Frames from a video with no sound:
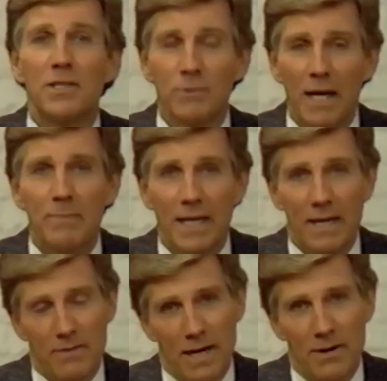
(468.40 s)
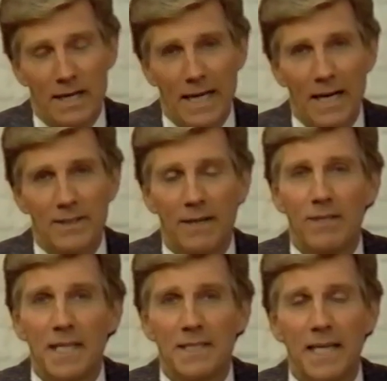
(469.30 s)
you, try to make every hour count. Have a
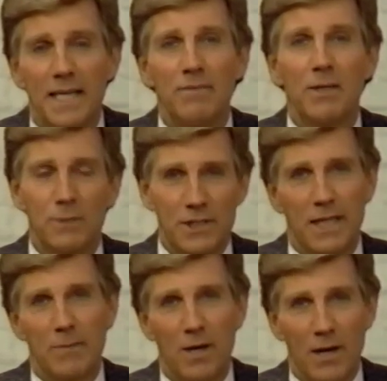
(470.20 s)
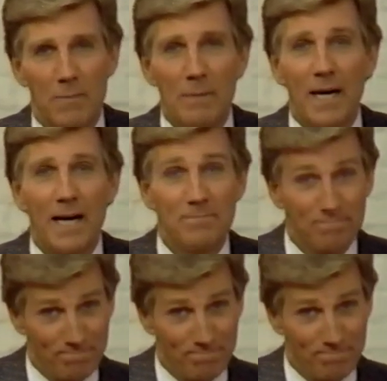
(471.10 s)
nice day and evening. We'll see you tomorrow. Bye-bye.